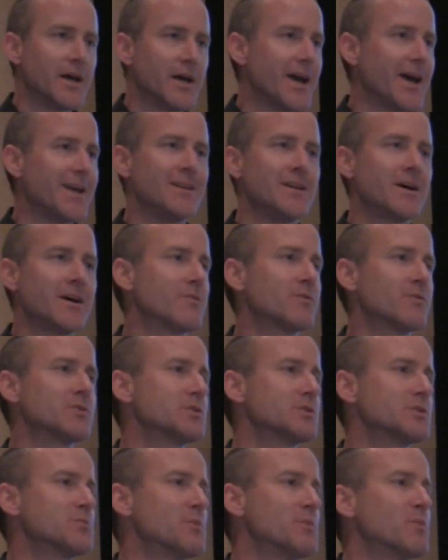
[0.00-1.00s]
and none of
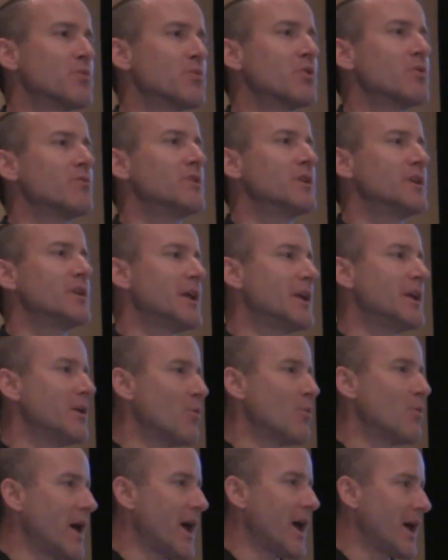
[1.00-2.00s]
this has been proven in any
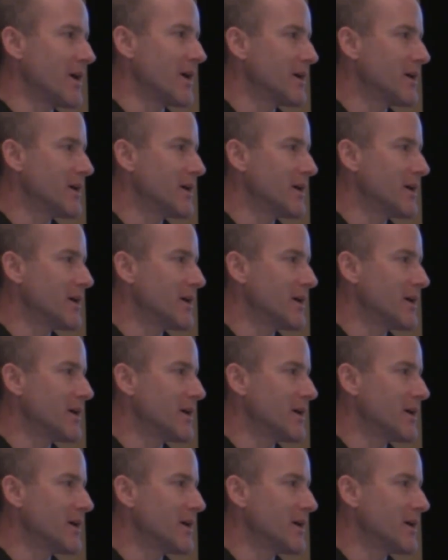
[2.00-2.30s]
way.